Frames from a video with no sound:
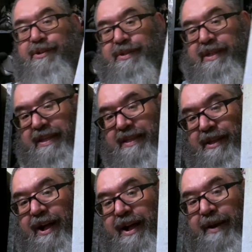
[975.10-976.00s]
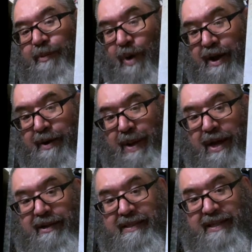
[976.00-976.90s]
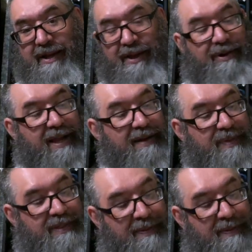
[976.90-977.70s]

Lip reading: see this on water bottles and other items.